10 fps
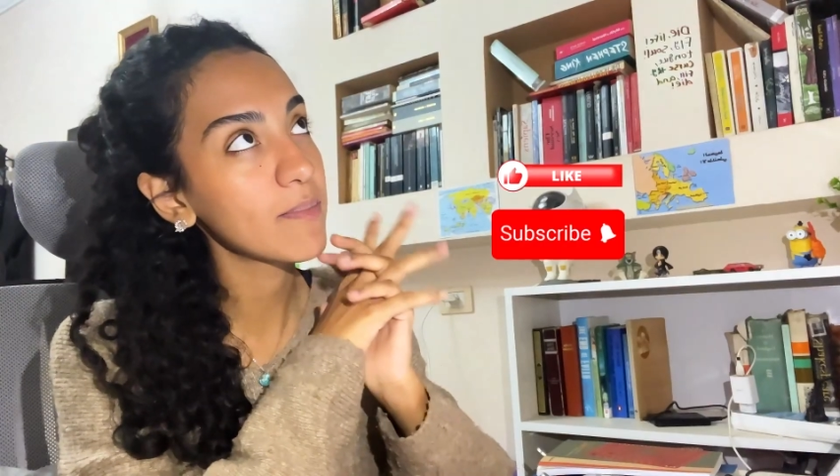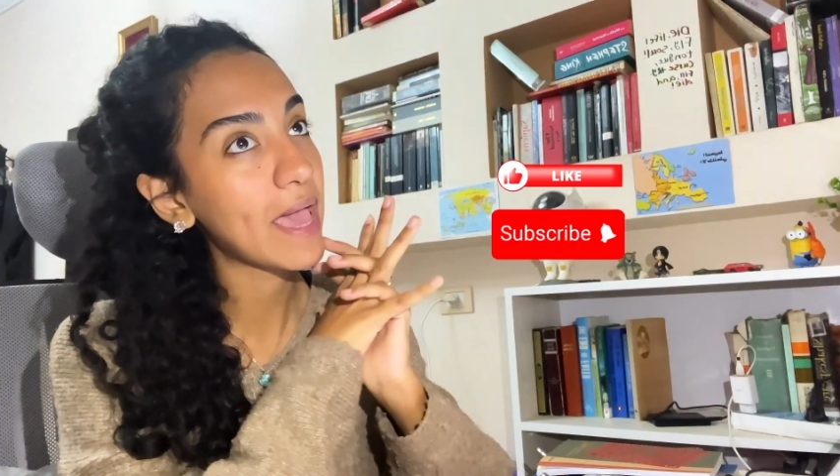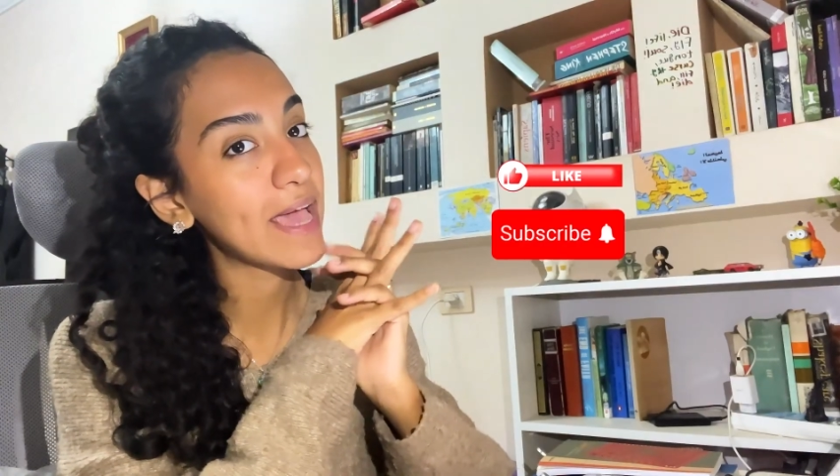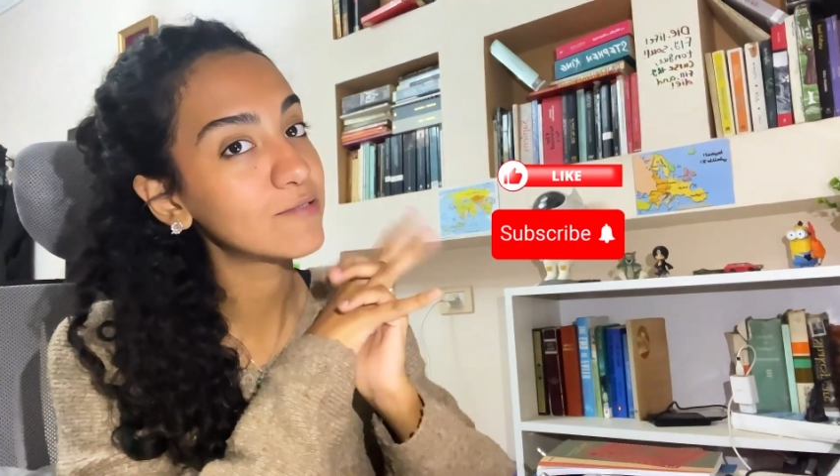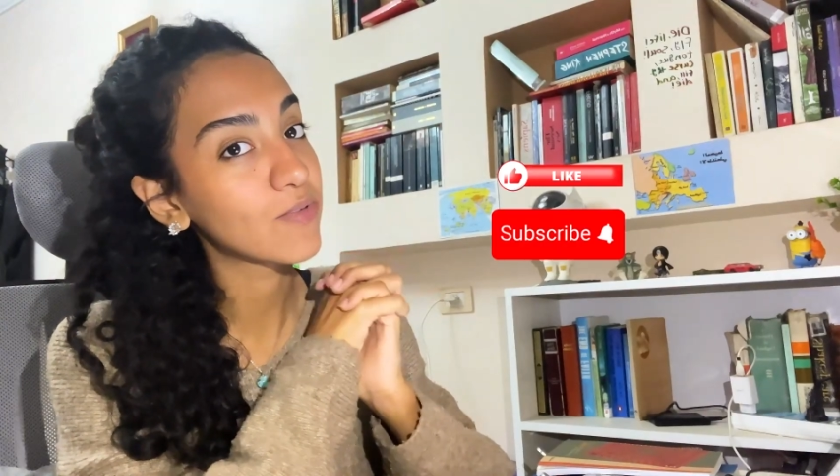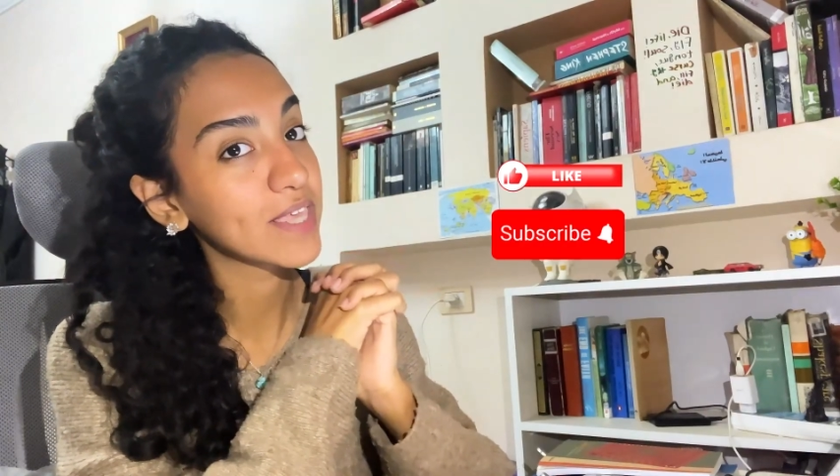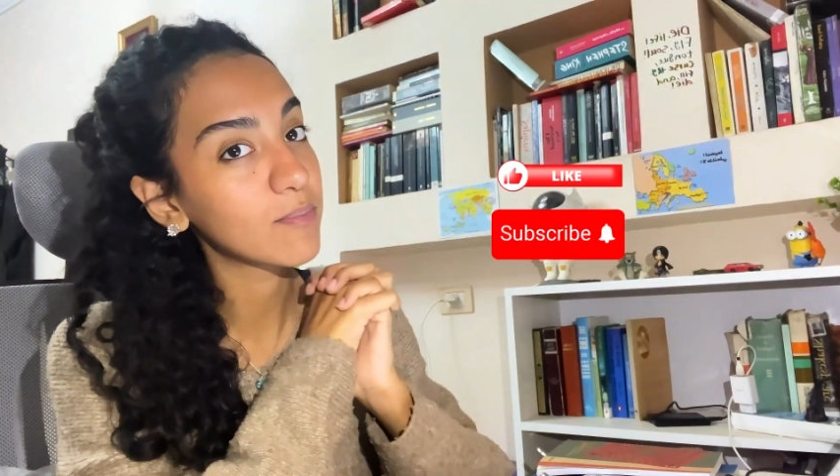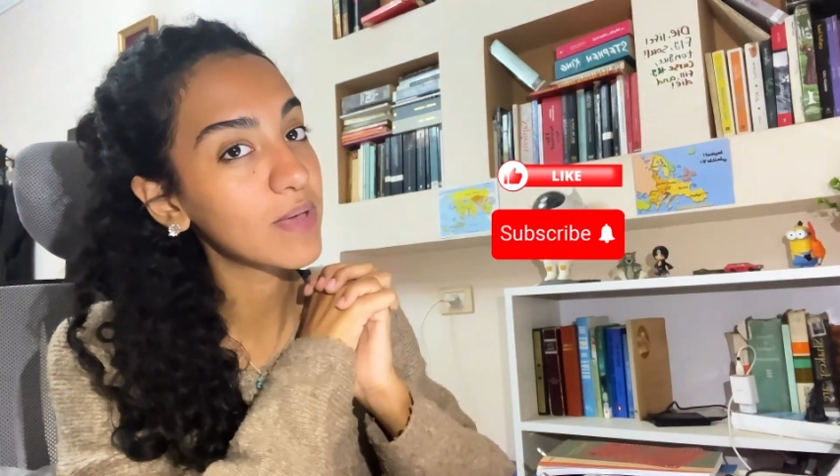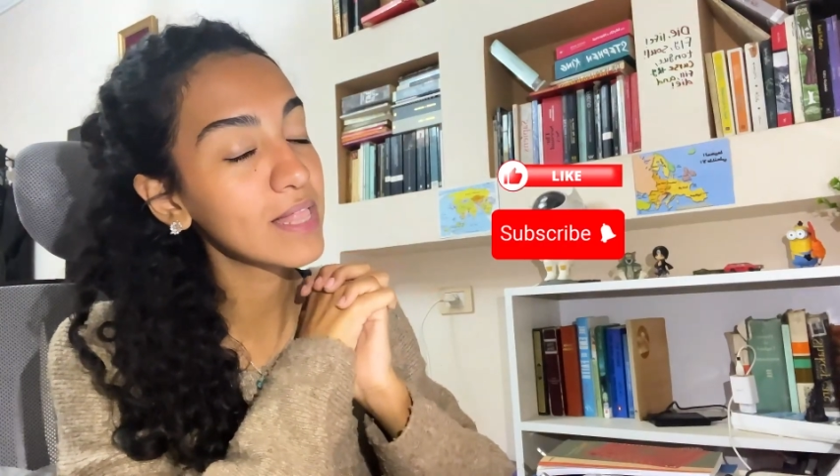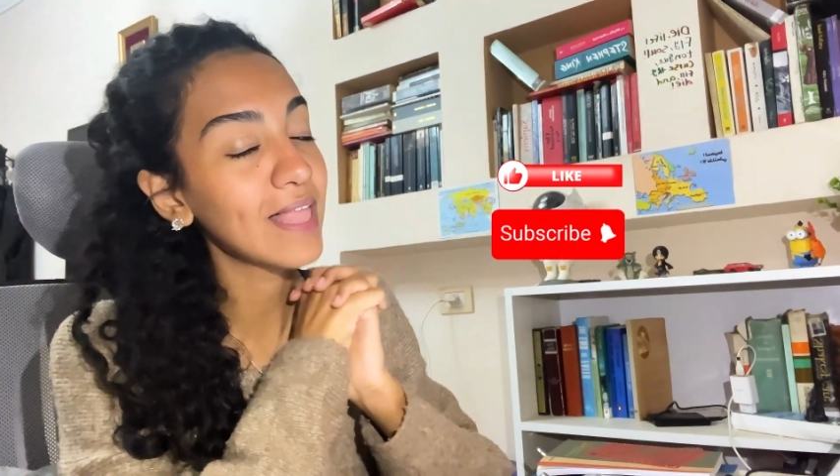and ring the
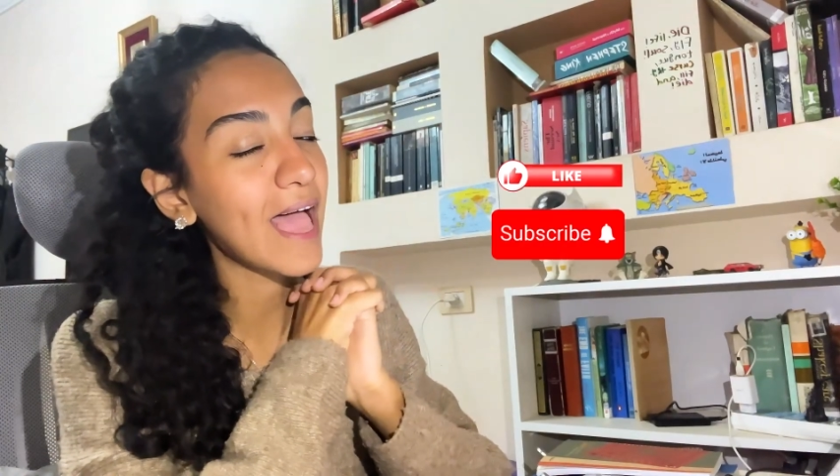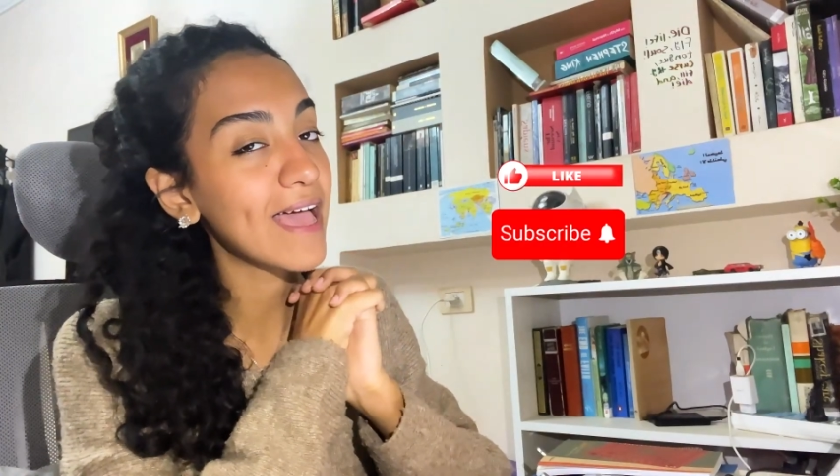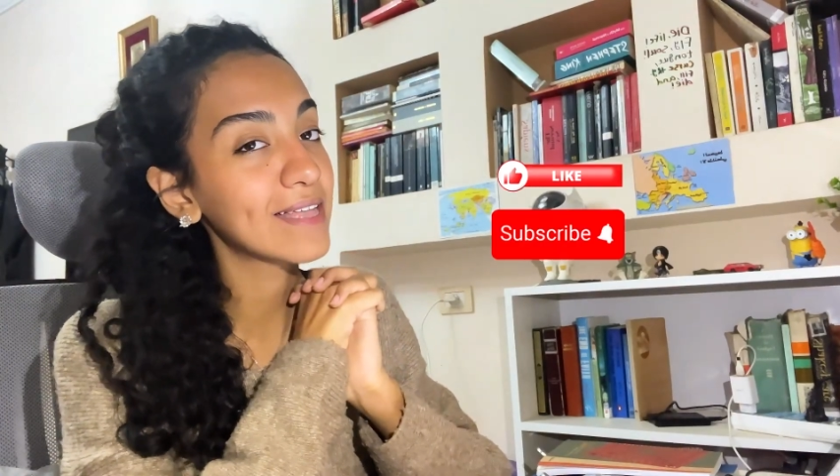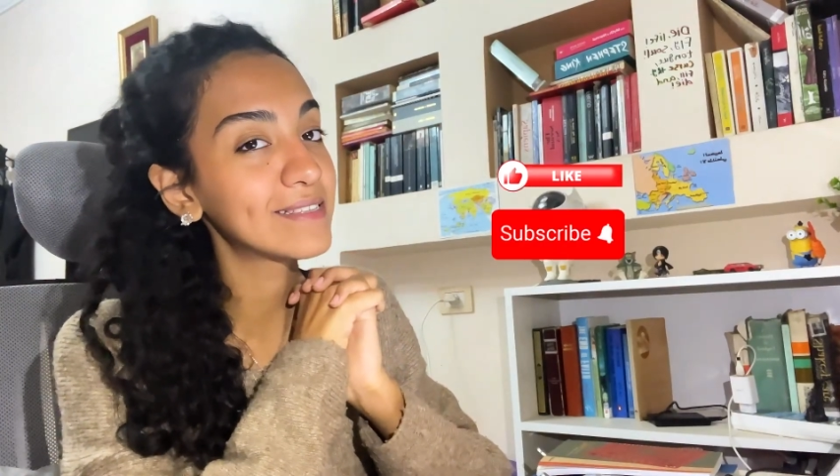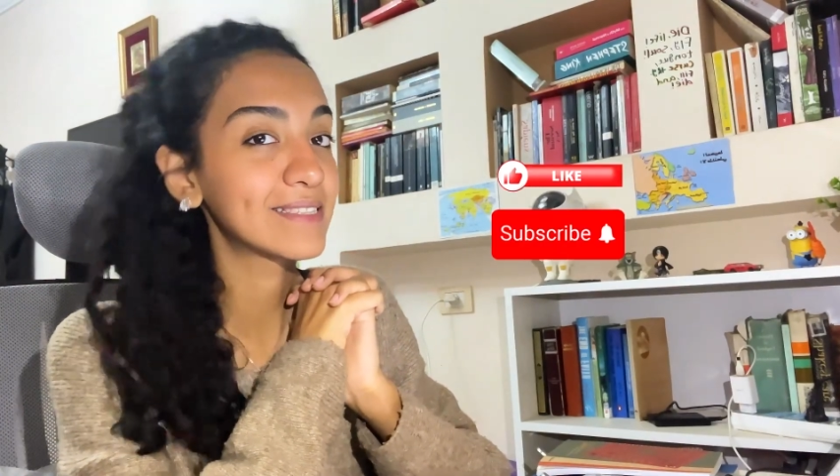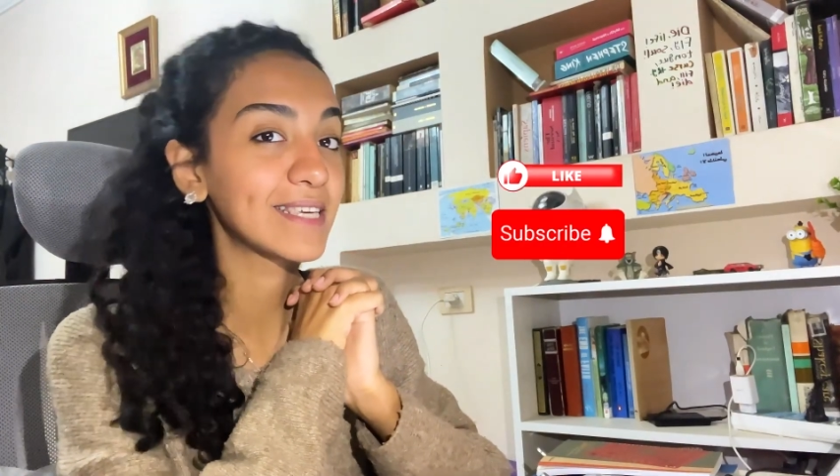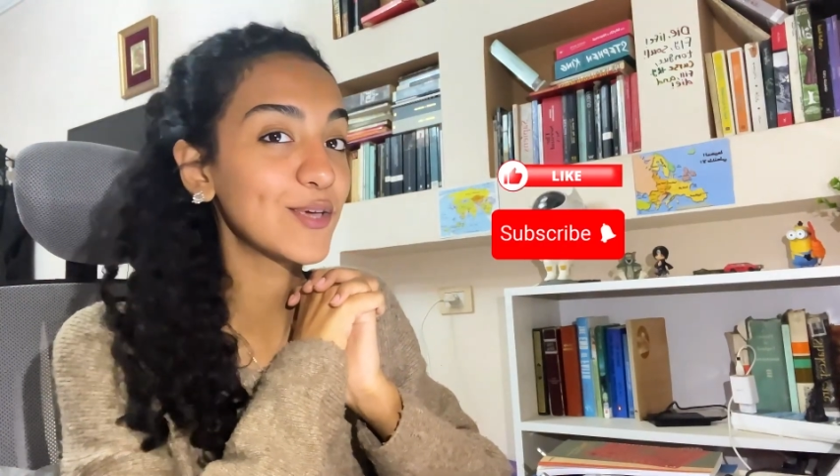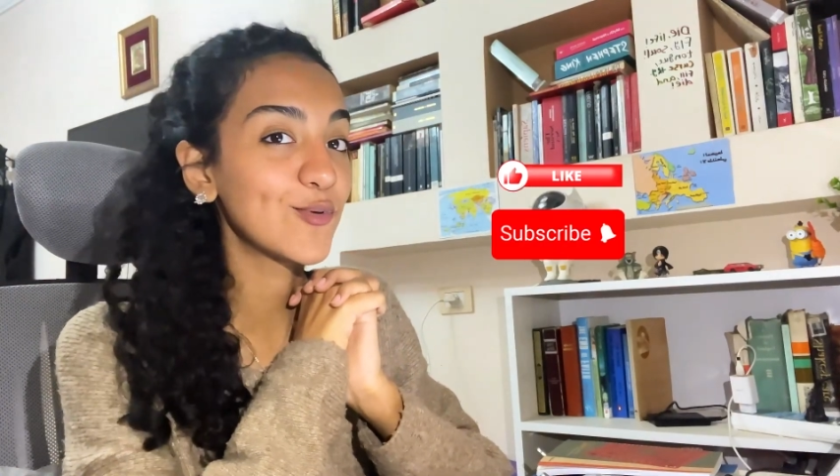bell, and see you